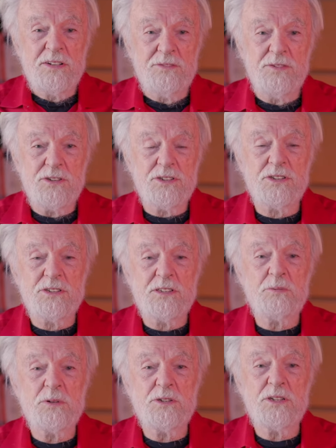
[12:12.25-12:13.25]

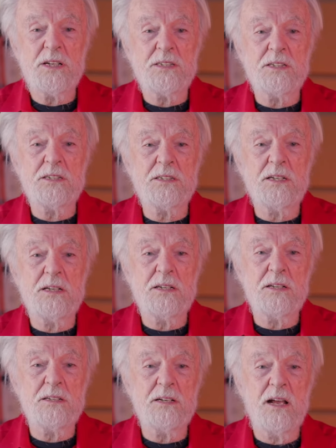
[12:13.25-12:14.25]
divisions which had
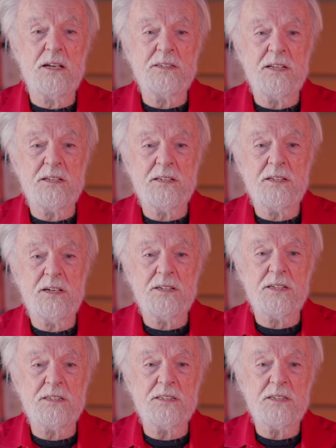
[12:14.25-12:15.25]
existed in the
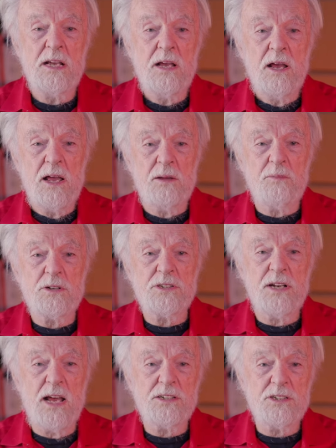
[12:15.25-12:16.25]
1930s, in which
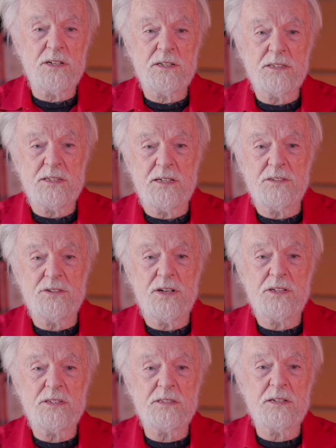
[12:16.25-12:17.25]
nationalist
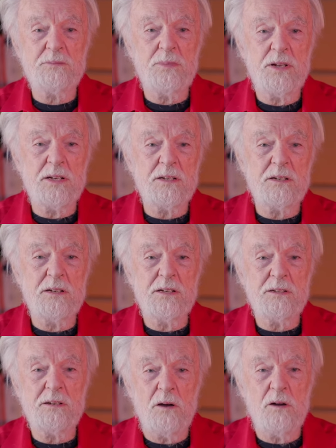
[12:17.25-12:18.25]
interests had been
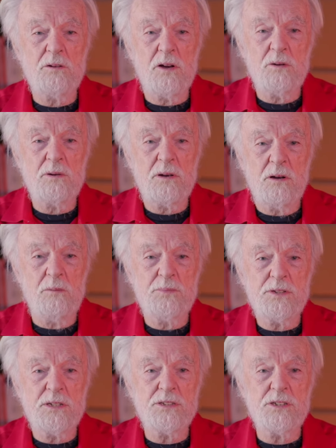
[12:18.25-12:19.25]
in
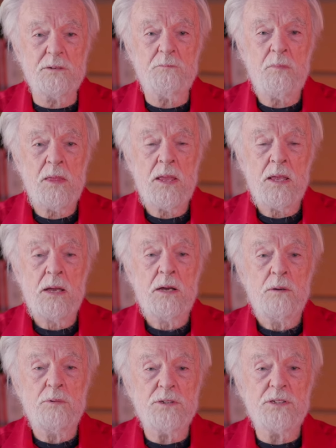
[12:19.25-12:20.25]
competition,
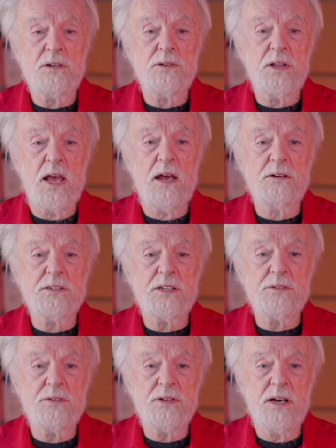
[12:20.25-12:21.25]
were still there. And
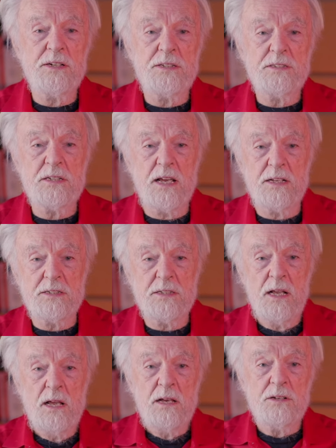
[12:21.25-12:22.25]
so the United States,
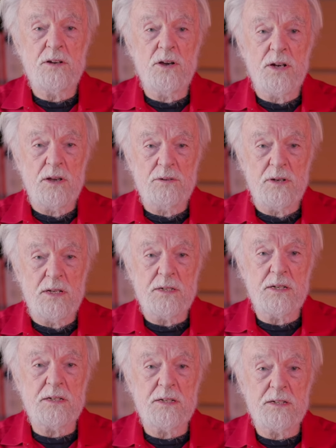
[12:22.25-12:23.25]
not only
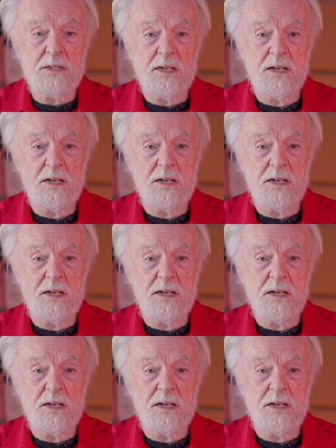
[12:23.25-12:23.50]
did it